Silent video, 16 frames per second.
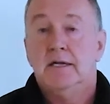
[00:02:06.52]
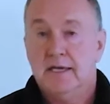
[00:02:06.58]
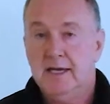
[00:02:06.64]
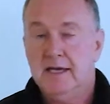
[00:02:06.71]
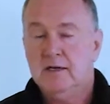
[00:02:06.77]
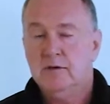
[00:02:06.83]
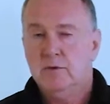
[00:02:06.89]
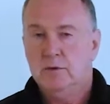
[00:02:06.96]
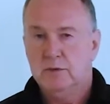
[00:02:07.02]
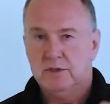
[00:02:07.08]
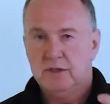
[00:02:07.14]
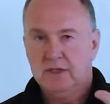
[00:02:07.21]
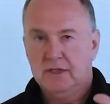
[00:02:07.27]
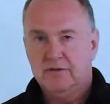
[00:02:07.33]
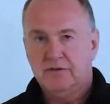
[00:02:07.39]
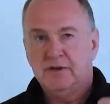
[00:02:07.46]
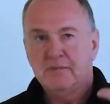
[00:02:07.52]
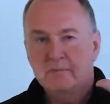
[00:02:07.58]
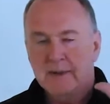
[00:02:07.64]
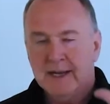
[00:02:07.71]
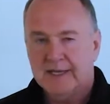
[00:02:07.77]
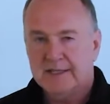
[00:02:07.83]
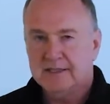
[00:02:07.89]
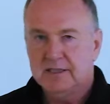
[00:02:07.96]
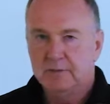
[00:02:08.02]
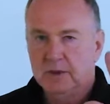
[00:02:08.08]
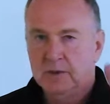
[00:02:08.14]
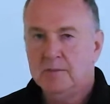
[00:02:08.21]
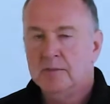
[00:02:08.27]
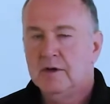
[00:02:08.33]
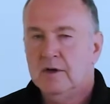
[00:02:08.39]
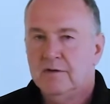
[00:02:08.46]
Again, we would deliver a
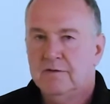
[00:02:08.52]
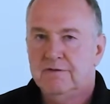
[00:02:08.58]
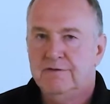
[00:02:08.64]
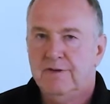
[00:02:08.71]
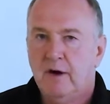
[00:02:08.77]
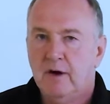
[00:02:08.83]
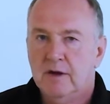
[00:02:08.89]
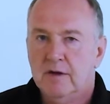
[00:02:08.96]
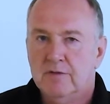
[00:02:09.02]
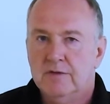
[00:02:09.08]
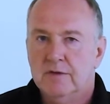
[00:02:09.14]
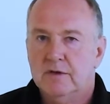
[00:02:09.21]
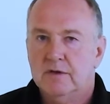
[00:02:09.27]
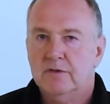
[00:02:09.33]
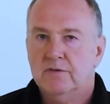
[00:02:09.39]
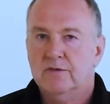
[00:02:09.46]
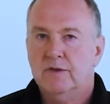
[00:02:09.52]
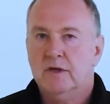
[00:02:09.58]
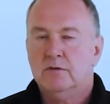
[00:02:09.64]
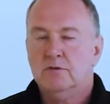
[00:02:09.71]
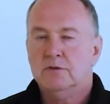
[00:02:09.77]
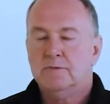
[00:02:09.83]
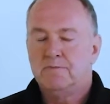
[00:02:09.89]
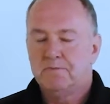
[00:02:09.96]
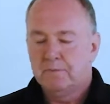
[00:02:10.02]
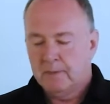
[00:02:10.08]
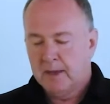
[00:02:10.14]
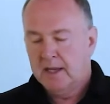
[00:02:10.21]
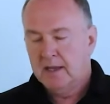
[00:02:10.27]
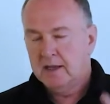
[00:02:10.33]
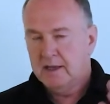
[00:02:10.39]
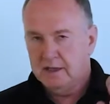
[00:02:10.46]
maximum of 5 of those.
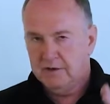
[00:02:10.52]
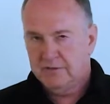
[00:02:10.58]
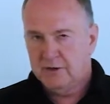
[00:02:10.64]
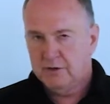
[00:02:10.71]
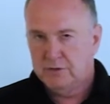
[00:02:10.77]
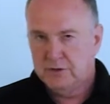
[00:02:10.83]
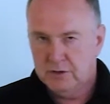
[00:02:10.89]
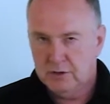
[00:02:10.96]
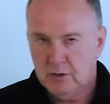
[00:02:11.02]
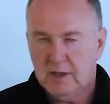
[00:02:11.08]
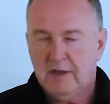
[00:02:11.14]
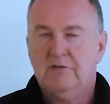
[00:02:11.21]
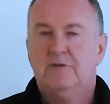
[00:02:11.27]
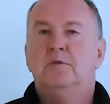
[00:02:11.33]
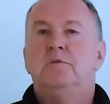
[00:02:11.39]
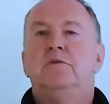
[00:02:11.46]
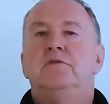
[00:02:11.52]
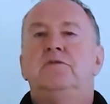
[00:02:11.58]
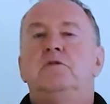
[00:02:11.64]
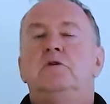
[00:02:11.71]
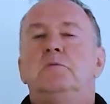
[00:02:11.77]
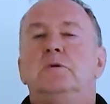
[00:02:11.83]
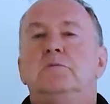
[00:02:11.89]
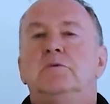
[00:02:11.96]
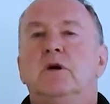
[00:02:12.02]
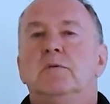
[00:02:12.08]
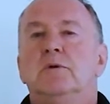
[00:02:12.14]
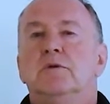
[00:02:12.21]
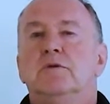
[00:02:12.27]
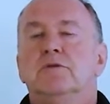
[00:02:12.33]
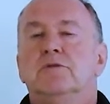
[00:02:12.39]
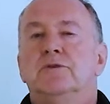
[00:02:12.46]
If you do have to perform
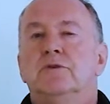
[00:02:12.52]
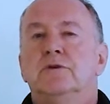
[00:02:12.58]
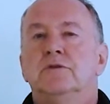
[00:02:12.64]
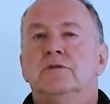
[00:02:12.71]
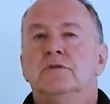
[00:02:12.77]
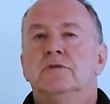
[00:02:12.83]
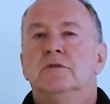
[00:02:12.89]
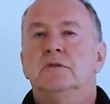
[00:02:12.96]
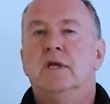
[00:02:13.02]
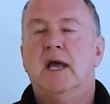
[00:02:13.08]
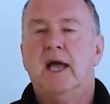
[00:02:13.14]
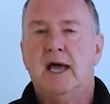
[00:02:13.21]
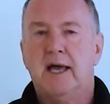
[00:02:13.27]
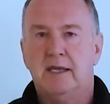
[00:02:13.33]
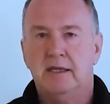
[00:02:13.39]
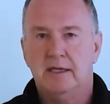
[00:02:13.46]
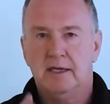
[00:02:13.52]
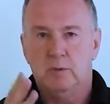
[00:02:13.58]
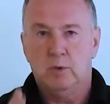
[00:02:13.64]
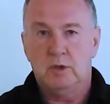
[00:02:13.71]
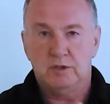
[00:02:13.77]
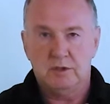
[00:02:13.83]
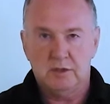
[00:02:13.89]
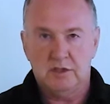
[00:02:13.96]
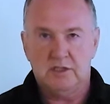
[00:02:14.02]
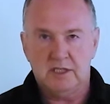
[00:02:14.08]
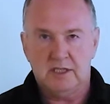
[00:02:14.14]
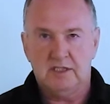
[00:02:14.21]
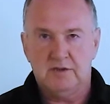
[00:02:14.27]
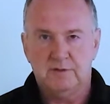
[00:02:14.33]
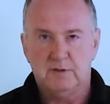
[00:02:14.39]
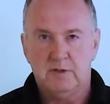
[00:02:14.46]
abdominal thrusts and it was
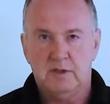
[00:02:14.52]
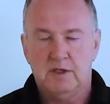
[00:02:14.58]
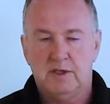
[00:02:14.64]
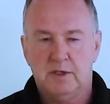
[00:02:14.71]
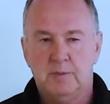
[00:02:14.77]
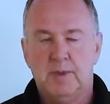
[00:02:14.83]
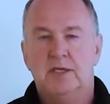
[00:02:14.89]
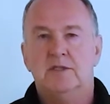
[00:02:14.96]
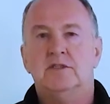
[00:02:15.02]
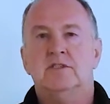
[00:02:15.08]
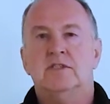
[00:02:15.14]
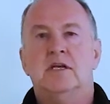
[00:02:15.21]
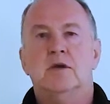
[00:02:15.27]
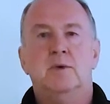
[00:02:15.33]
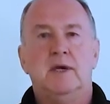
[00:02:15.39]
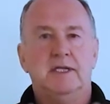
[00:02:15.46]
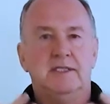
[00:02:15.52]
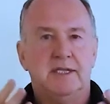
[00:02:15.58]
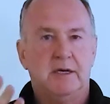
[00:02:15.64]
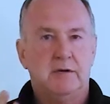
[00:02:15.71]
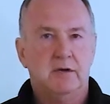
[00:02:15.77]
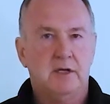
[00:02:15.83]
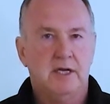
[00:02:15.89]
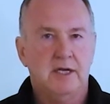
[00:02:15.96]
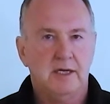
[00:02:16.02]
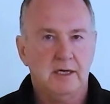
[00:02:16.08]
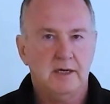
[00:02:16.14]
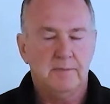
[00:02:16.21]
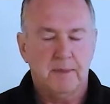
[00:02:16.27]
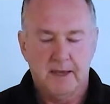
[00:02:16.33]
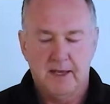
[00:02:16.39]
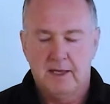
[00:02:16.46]
successful and the patient's airway is now
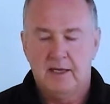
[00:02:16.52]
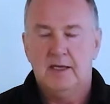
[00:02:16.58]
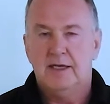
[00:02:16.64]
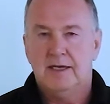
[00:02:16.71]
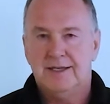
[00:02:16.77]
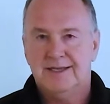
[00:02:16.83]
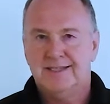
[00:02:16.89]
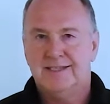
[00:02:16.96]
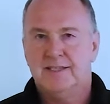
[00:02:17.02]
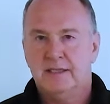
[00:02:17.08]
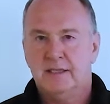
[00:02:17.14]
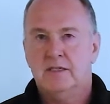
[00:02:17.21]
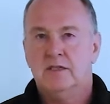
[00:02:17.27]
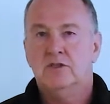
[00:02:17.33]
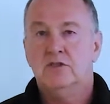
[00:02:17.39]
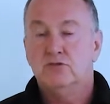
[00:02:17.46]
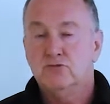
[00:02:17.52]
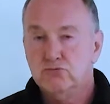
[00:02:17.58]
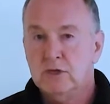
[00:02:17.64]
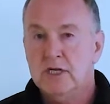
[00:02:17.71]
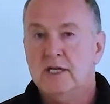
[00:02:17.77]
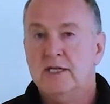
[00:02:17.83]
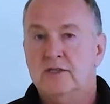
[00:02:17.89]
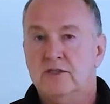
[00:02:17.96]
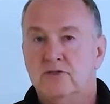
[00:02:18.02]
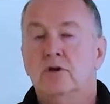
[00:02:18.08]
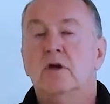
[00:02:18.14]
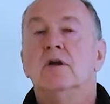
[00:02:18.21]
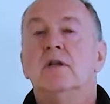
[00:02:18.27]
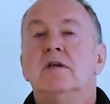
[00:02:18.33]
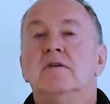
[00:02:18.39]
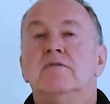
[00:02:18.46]
clear, it is still really
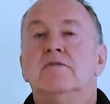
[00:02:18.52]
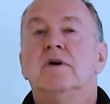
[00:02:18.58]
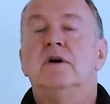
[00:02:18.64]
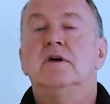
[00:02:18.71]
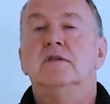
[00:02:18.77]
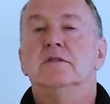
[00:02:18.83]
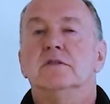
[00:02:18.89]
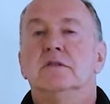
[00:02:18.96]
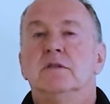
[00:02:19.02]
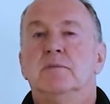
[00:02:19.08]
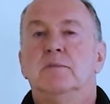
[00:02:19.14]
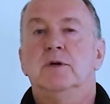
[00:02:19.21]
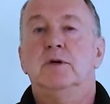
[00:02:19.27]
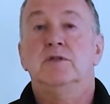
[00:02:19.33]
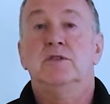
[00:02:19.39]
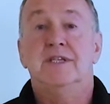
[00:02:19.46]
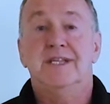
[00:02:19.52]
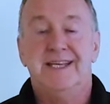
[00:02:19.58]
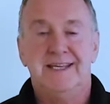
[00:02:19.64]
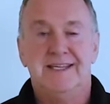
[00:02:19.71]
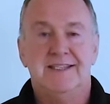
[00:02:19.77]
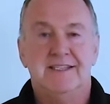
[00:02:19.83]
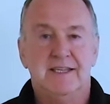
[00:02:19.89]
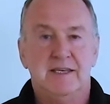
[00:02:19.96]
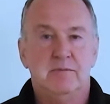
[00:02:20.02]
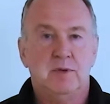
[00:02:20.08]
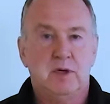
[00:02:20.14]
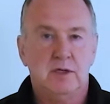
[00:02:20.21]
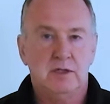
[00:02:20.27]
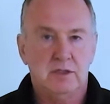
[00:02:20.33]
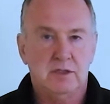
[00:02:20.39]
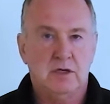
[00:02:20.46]
strongly advised that the person is seen
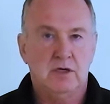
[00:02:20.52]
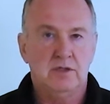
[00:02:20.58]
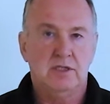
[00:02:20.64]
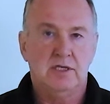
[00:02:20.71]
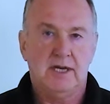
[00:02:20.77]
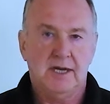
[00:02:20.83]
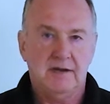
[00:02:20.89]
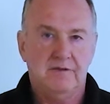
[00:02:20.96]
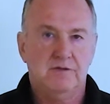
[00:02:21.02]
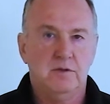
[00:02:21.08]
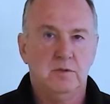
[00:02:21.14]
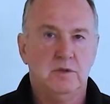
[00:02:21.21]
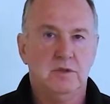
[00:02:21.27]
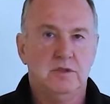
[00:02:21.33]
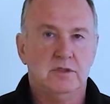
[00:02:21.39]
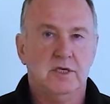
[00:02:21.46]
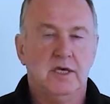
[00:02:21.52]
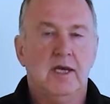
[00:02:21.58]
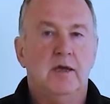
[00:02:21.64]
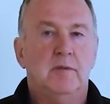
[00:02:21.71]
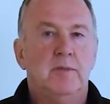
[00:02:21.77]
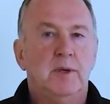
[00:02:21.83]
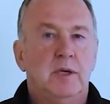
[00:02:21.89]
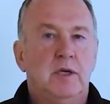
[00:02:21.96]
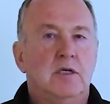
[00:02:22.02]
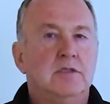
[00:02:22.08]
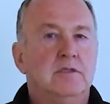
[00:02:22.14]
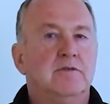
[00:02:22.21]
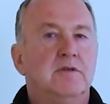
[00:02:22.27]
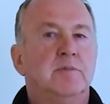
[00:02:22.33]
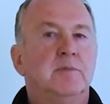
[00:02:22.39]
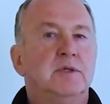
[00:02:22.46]
by a doctor afterwards because
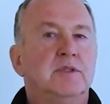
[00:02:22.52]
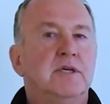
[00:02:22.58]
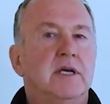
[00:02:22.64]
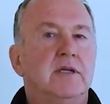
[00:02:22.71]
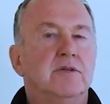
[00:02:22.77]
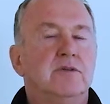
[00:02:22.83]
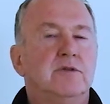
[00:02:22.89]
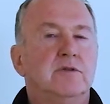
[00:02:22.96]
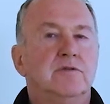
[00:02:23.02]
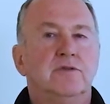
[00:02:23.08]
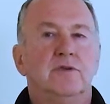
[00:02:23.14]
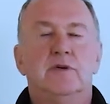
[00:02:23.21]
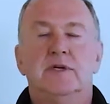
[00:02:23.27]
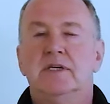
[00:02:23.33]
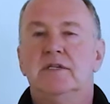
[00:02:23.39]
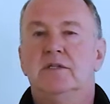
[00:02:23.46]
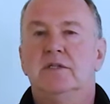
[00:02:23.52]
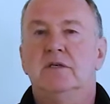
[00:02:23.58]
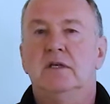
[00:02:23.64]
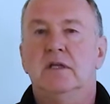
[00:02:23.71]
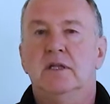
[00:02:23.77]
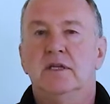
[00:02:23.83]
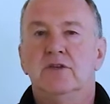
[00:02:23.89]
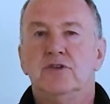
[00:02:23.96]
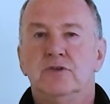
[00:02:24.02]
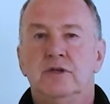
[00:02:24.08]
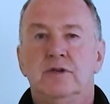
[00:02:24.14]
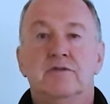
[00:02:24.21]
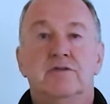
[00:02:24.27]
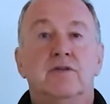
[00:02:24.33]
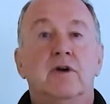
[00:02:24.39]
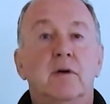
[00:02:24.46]
of the potential for internal injury
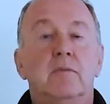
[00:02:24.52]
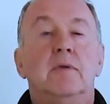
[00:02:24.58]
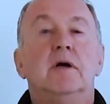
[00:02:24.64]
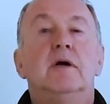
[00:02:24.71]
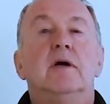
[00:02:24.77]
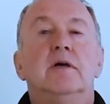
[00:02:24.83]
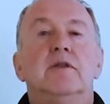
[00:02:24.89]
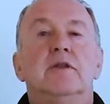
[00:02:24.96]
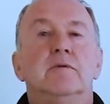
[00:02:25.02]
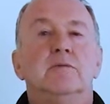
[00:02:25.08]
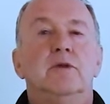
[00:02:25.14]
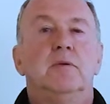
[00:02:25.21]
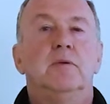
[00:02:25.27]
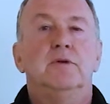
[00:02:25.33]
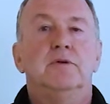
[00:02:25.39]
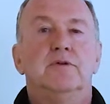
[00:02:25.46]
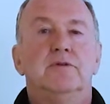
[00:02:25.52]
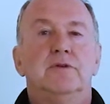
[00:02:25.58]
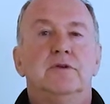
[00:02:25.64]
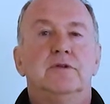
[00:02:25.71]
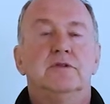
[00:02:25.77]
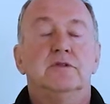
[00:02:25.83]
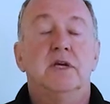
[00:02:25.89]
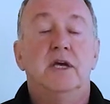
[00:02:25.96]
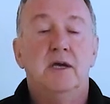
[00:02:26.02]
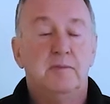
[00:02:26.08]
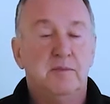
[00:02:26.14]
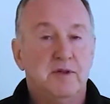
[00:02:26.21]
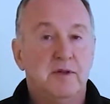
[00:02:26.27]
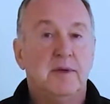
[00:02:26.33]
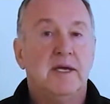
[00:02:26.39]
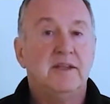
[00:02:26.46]
from the abdominal thrust.
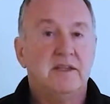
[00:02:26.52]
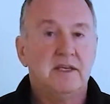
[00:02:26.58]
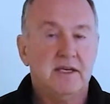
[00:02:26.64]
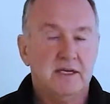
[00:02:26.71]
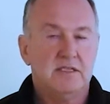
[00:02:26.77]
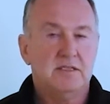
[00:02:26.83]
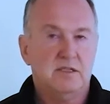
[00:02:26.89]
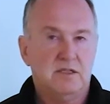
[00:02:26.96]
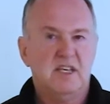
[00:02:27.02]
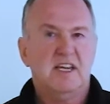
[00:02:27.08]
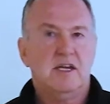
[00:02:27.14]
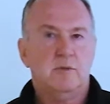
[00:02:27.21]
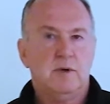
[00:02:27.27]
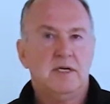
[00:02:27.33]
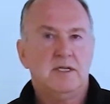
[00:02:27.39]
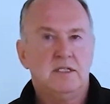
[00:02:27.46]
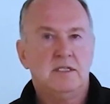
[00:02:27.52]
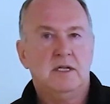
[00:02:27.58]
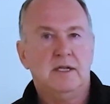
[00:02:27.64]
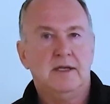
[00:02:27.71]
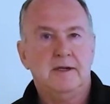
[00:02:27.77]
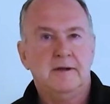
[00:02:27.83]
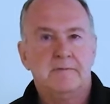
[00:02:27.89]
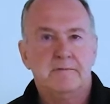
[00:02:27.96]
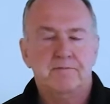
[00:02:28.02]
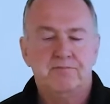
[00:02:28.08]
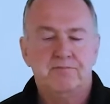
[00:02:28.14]
But the main thing is that the airway is clear.